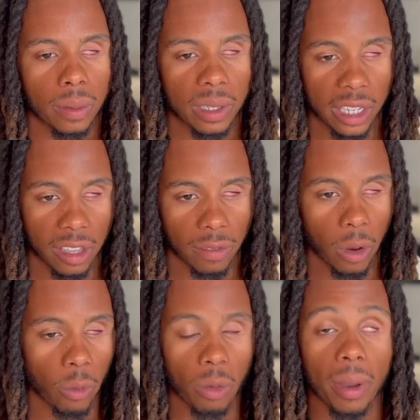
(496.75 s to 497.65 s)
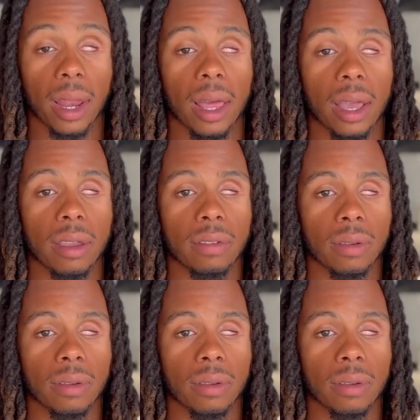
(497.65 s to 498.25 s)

live on with my life.